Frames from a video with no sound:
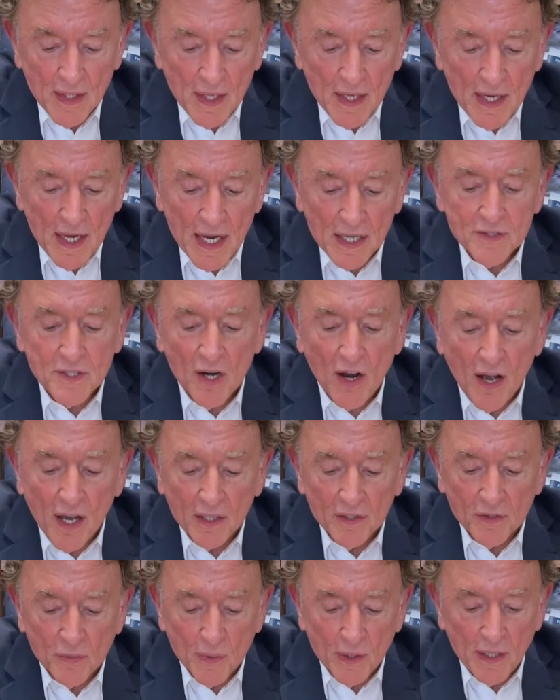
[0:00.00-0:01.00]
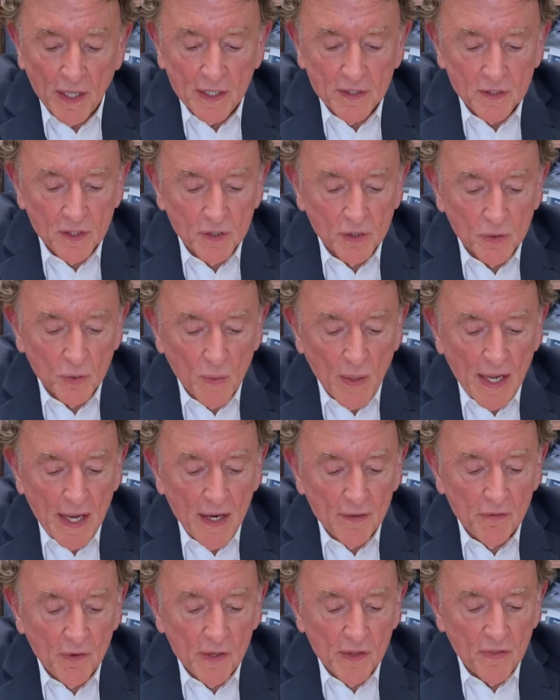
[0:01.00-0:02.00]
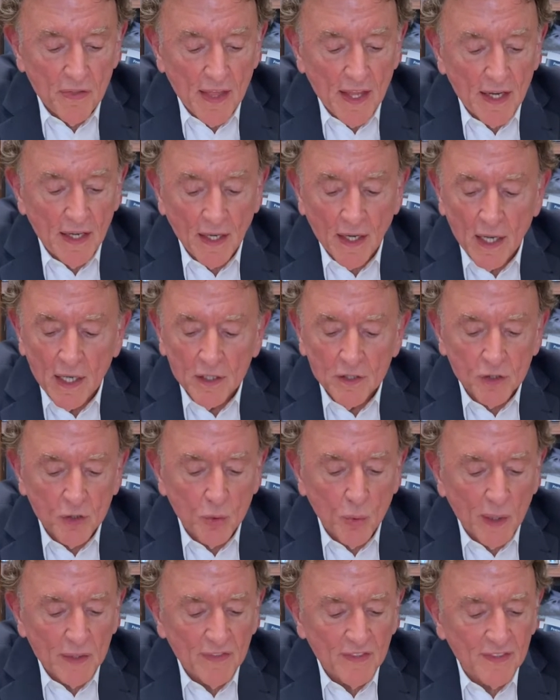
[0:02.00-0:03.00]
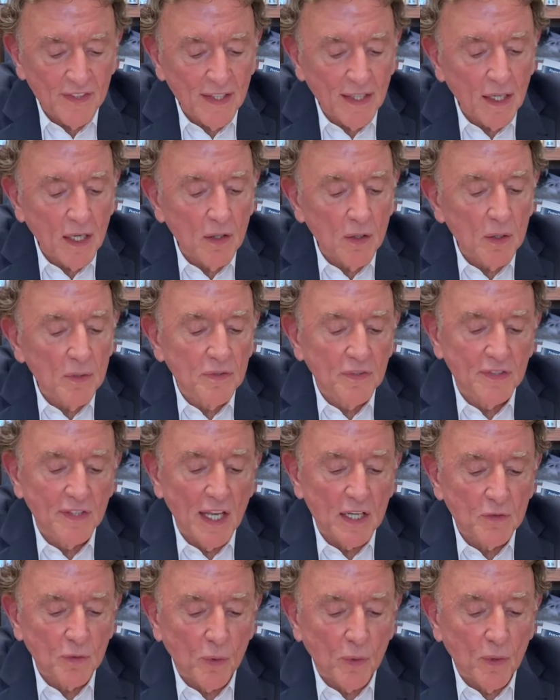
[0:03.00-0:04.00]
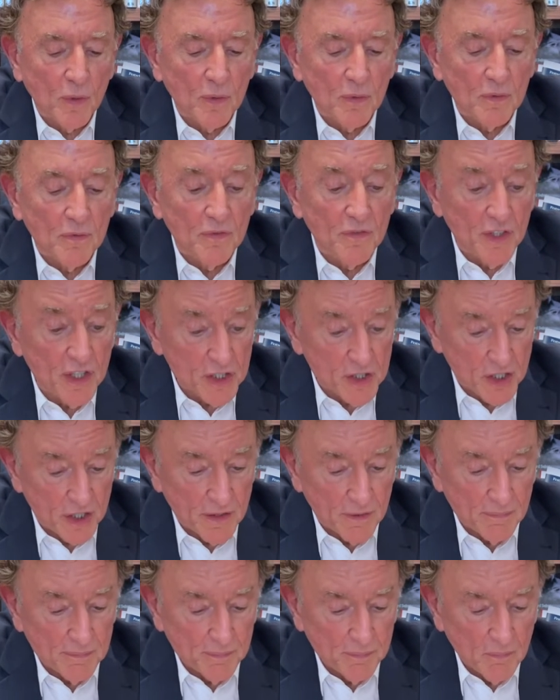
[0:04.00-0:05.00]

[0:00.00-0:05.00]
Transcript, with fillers: Hedgehogs relate to everything to a single central vision.